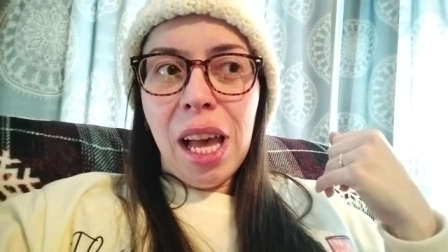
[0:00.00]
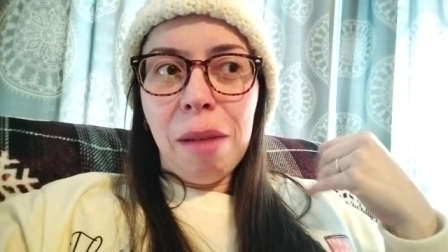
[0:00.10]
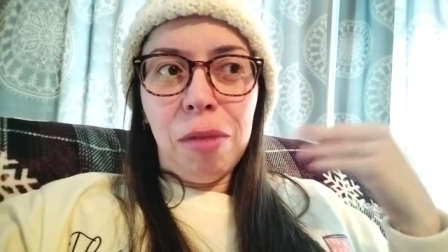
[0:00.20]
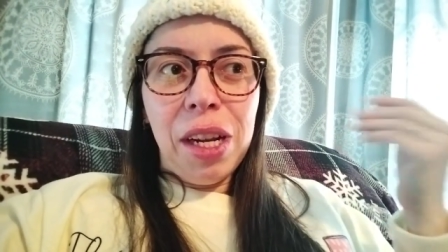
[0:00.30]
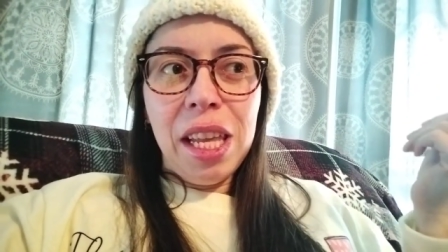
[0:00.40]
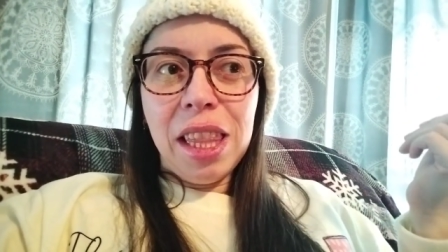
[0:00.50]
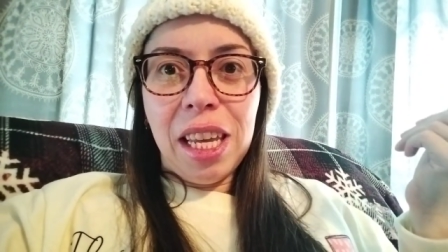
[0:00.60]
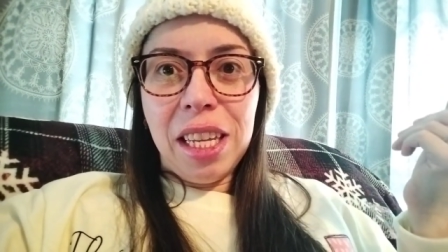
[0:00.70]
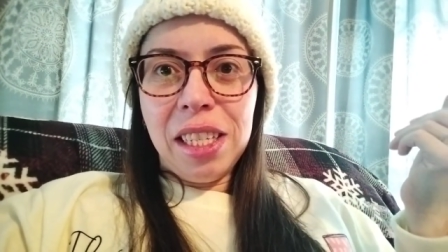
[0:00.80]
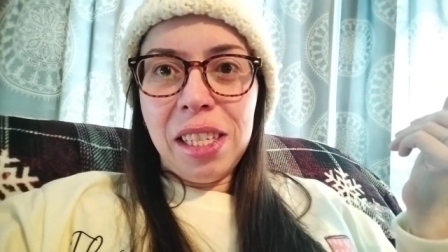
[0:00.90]
I'm reading
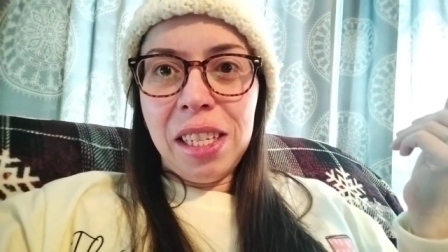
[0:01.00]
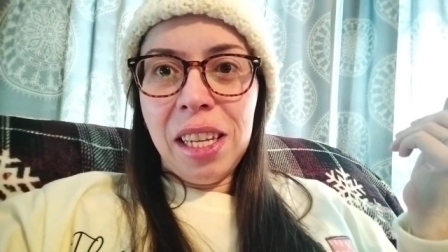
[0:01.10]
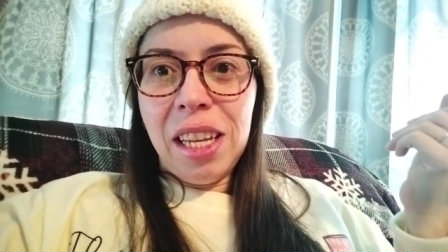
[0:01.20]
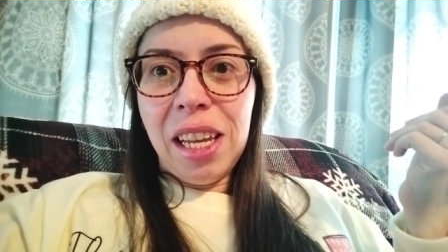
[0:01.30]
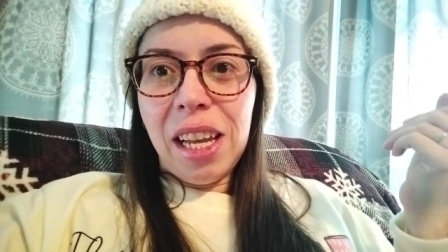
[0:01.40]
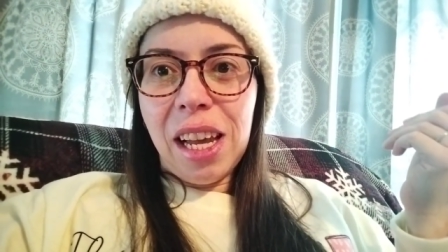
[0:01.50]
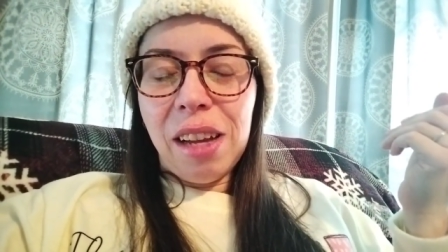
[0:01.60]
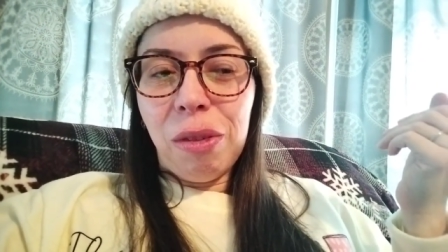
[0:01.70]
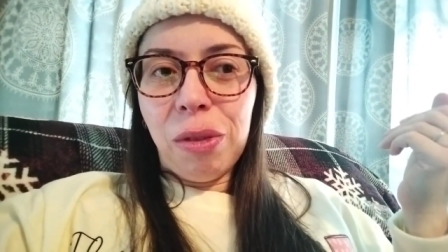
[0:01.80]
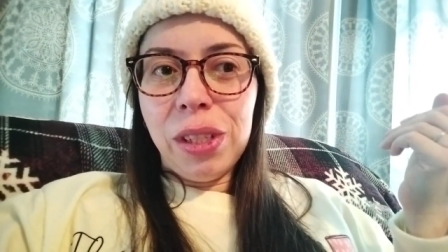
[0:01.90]
this.
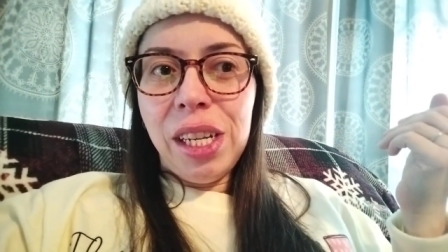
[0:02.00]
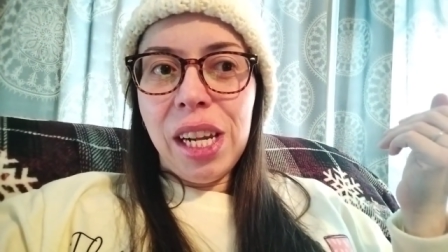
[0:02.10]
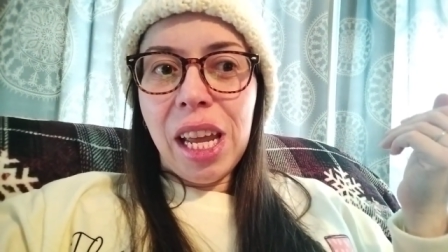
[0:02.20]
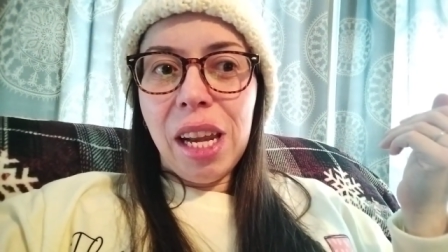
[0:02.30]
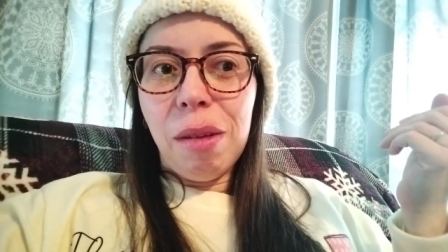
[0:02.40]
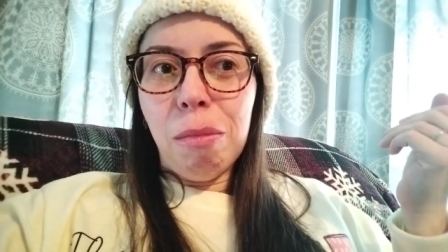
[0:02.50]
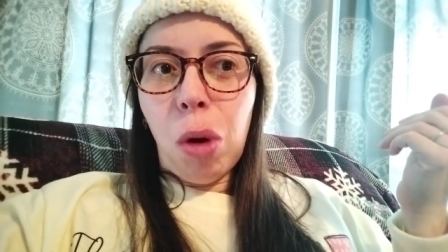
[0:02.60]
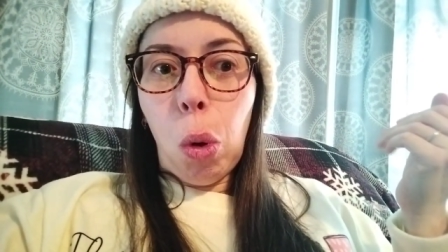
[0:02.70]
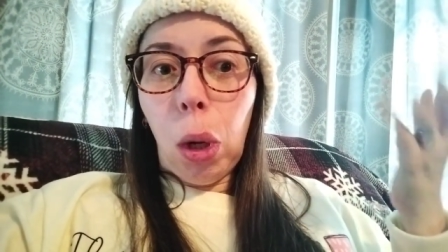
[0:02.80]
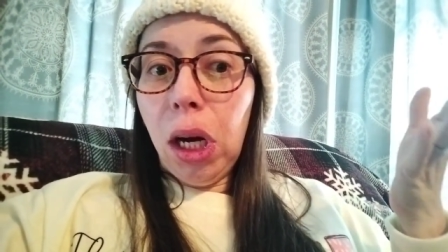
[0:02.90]
I don't really need
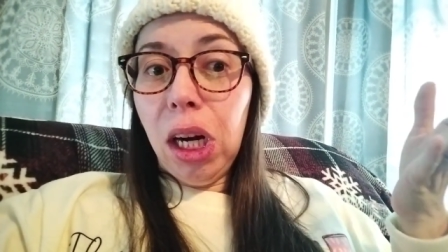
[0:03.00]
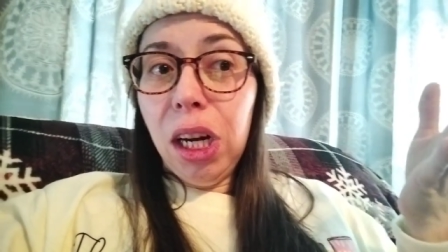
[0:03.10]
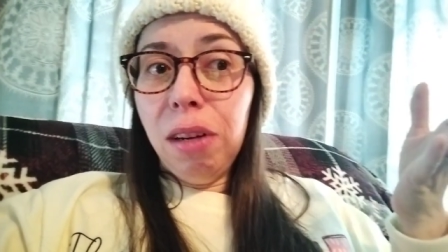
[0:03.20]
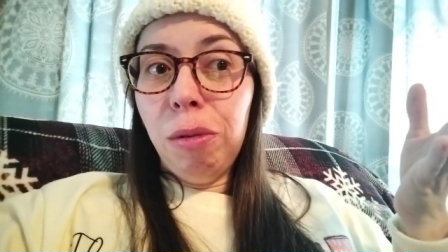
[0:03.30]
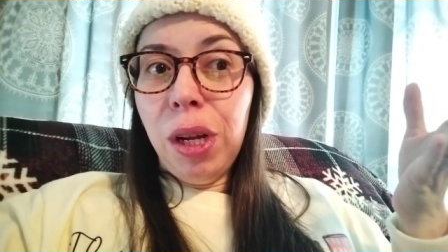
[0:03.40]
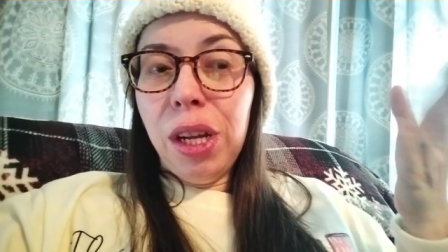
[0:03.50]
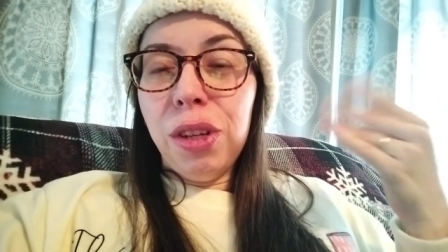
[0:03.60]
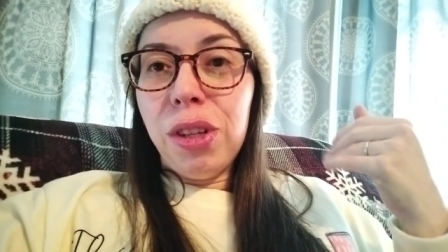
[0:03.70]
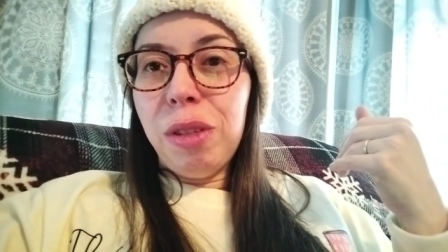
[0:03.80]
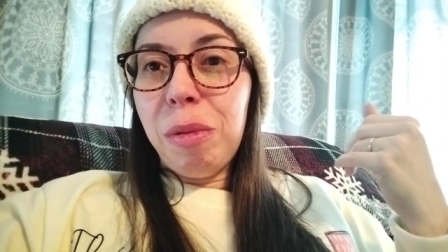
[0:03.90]
more.
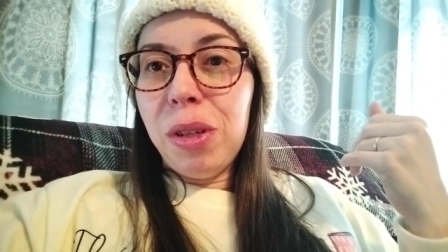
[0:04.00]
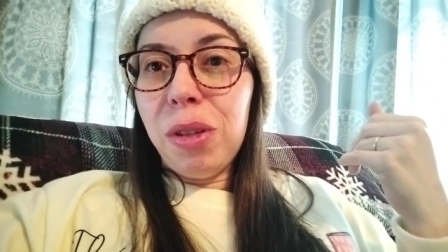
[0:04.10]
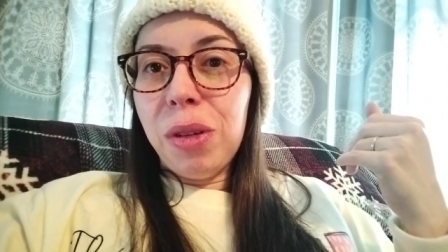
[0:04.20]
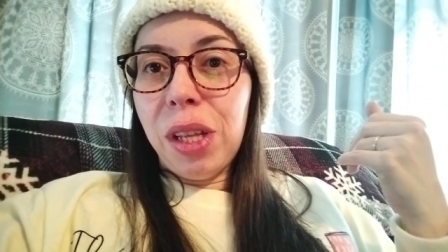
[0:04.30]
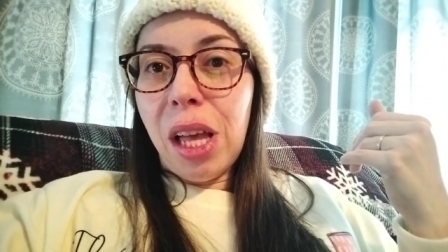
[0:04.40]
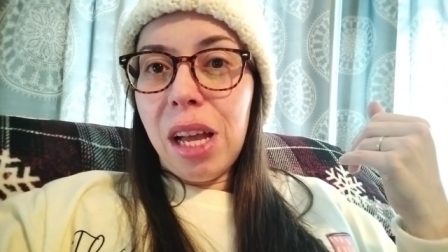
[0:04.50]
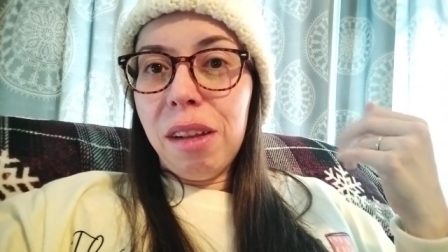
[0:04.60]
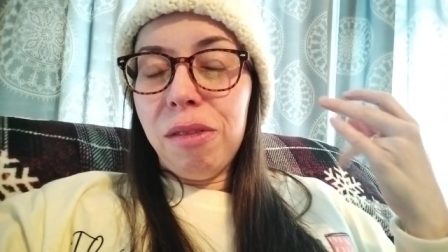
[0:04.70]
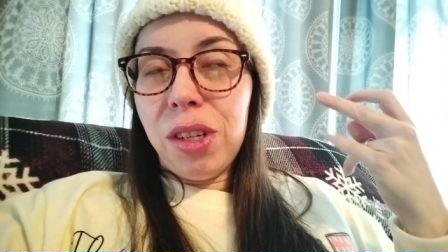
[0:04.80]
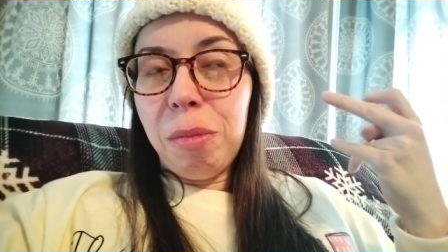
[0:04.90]
She's been doing a
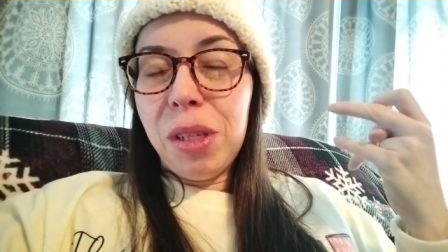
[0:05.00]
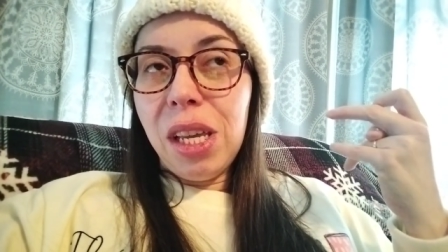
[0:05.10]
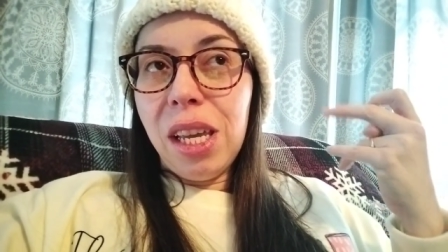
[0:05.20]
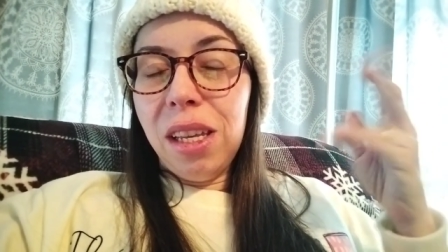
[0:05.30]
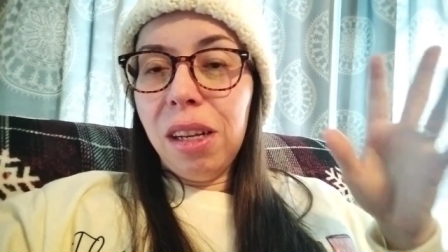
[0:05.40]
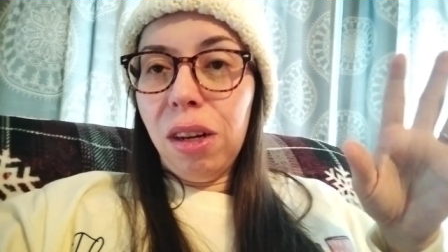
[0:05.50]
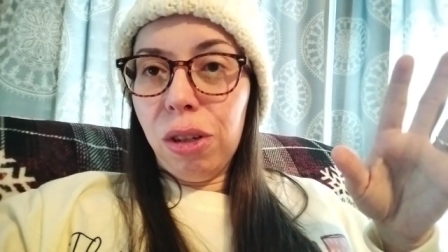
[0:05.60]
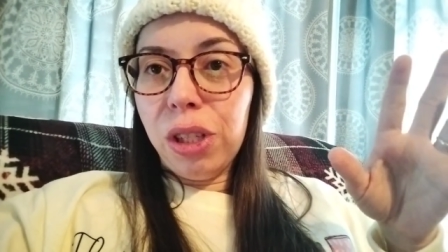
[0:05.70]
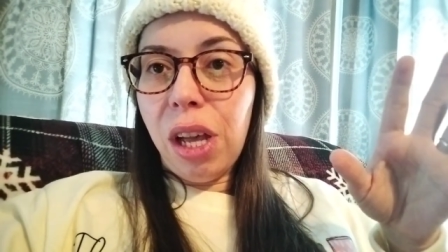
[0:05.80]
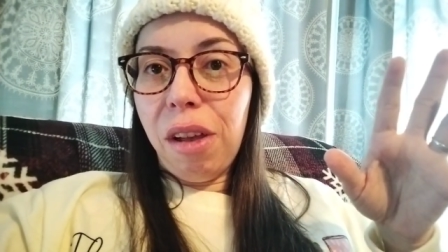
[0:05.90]
lot of, Gypsy
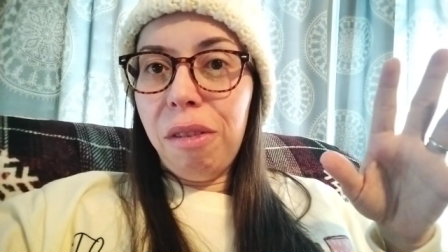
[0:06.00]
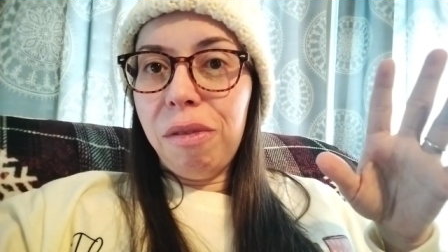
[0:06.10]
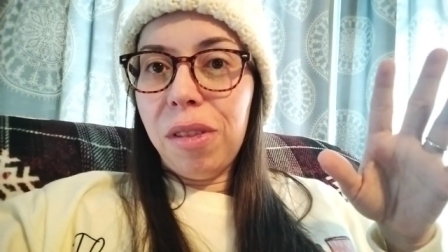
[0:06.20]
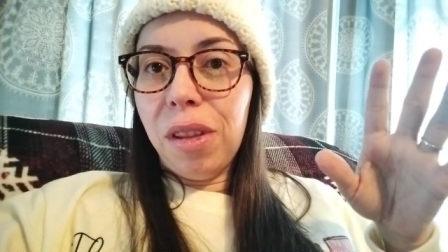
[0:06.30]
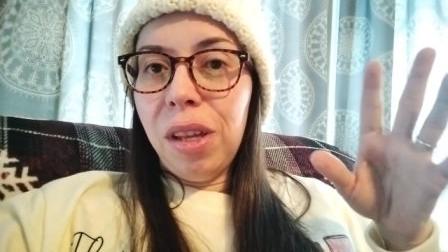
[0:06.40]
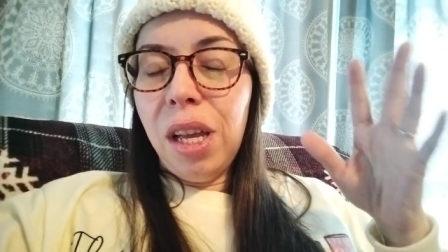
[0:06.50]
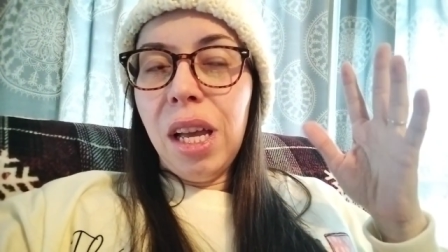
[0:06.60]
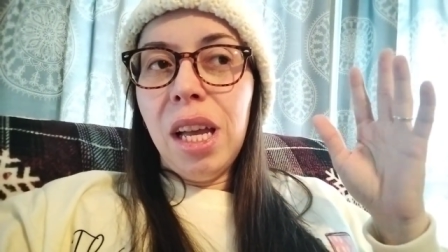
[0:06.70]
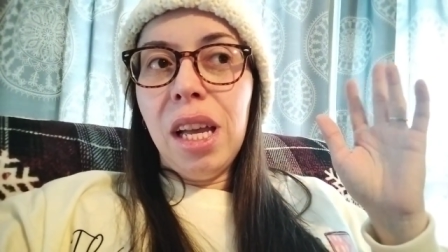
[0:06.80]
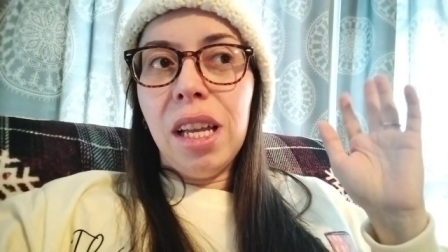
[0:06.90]
herself
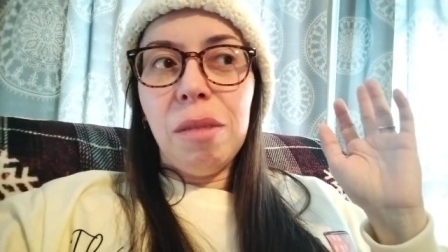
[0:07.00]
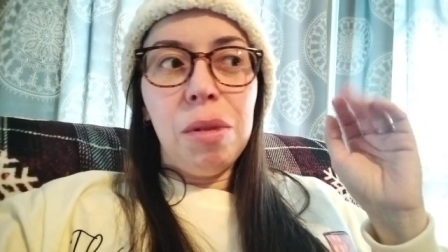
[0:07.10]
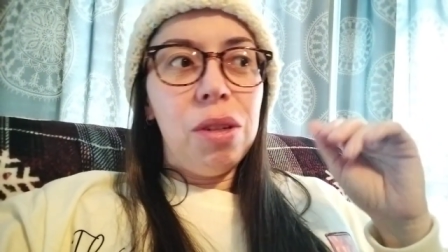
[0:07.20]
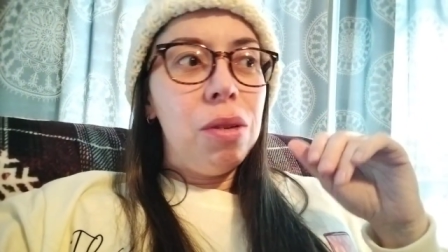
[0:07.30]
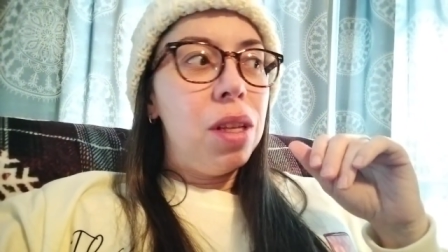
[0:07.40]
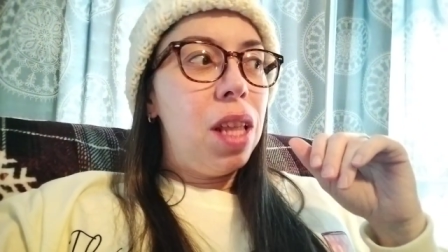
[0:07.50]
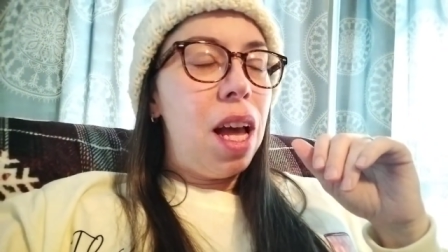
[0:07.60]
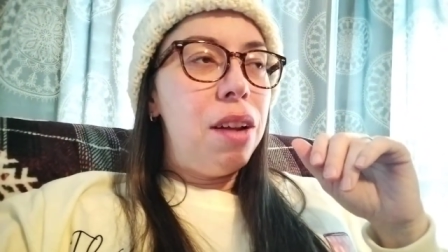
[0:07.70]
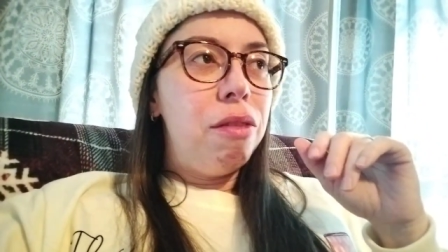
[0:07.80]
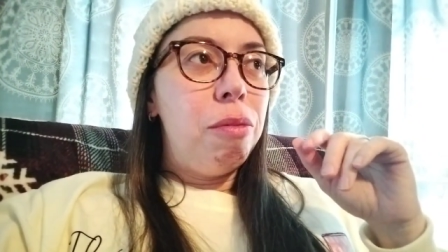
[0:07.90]
has been doing a
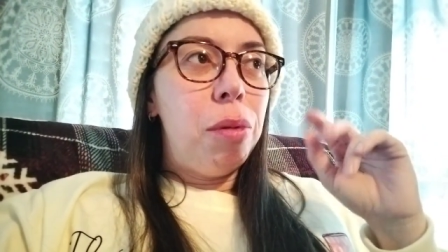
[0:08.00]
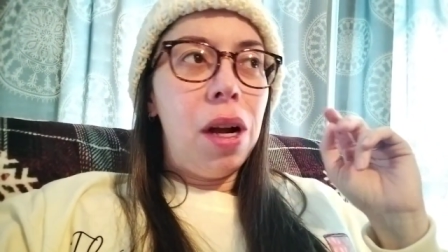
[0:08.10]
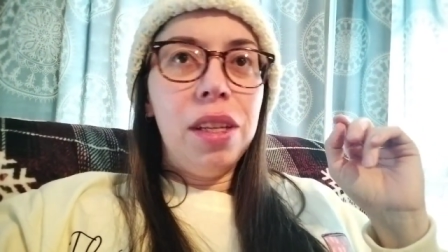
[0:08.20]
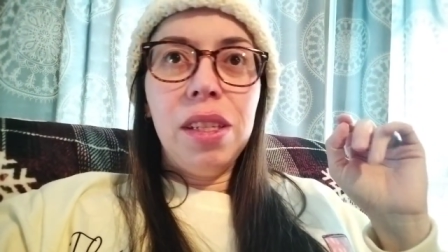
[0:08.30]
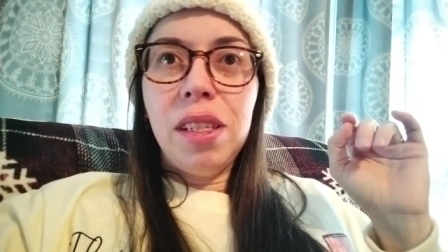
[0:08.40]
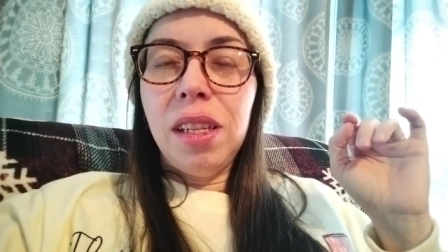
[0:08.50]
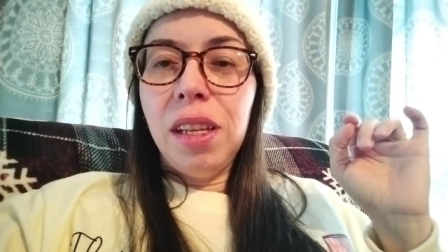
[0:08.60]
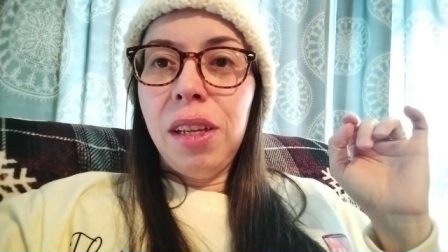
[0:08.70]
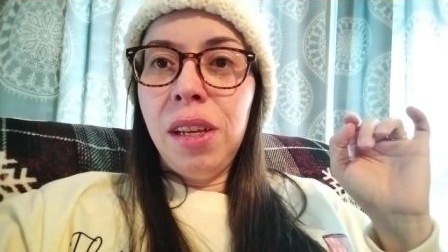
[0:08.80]
lot of press